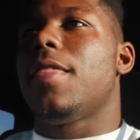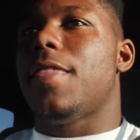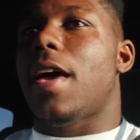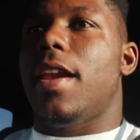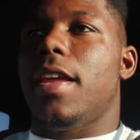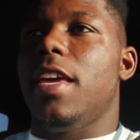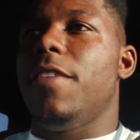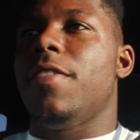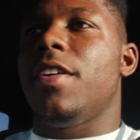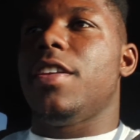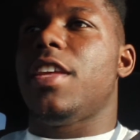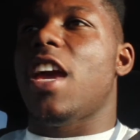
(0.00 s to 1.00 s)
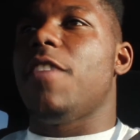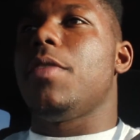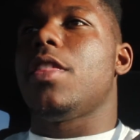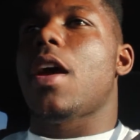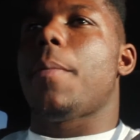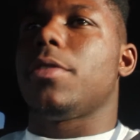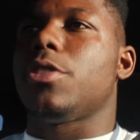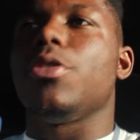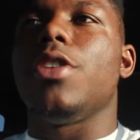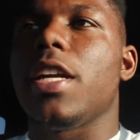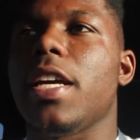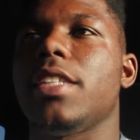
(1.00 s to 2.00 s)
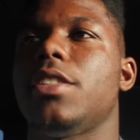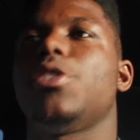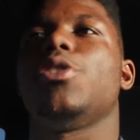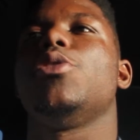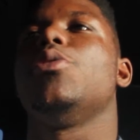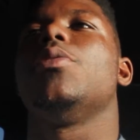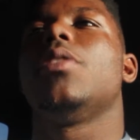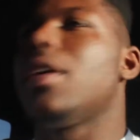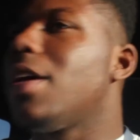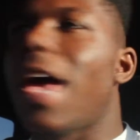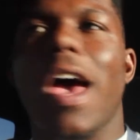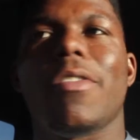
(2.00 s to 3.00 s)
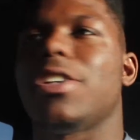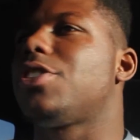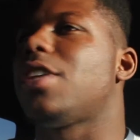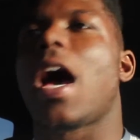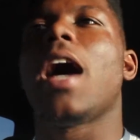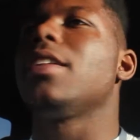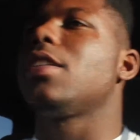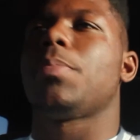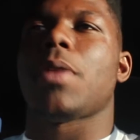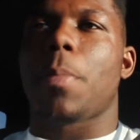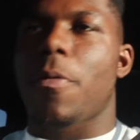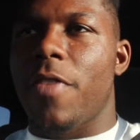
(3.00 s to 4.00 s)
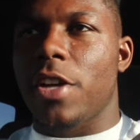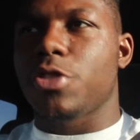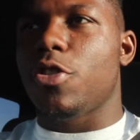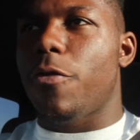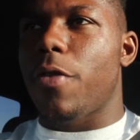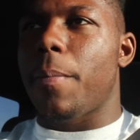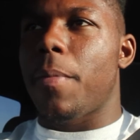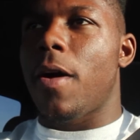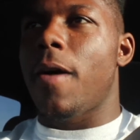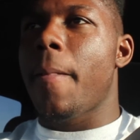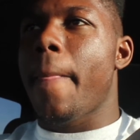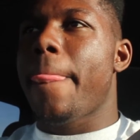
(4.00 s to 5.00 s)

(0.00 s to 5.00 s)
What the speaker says: that even gave me the opportunity to have a shot to play professional football,